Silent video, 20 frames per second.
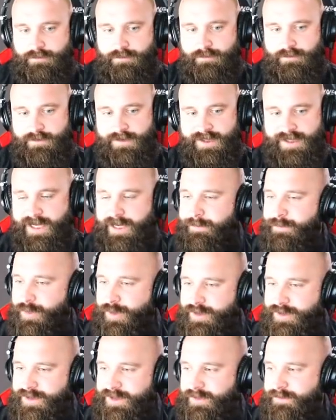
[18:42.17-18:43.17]
Same
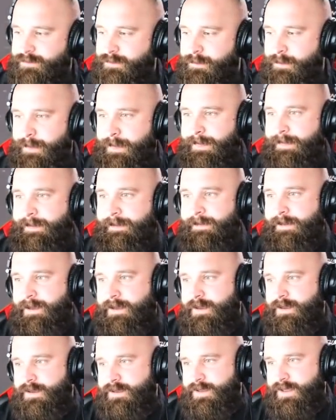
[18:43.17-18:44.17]
person.
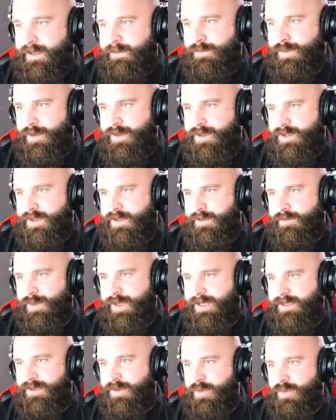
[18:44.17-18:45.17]
Same person.
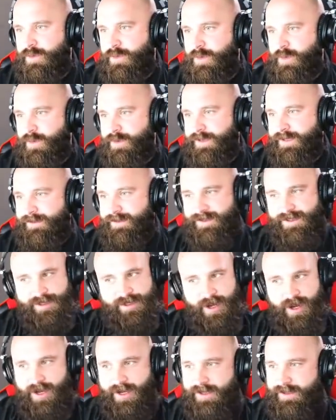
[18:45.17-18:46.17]
Blind. Ooh,
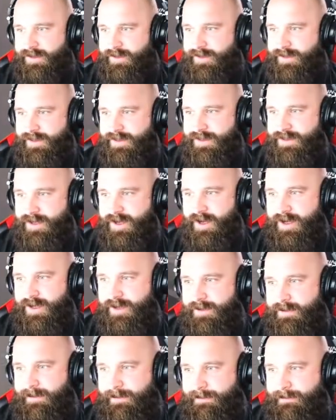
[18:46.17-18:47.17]
saw it. He saw
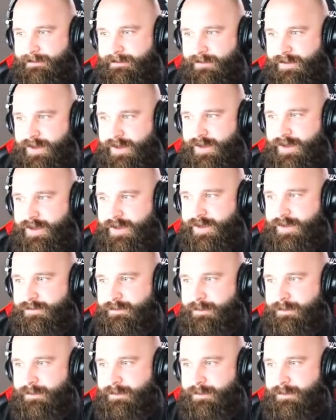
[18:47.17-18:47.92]
it. Very good.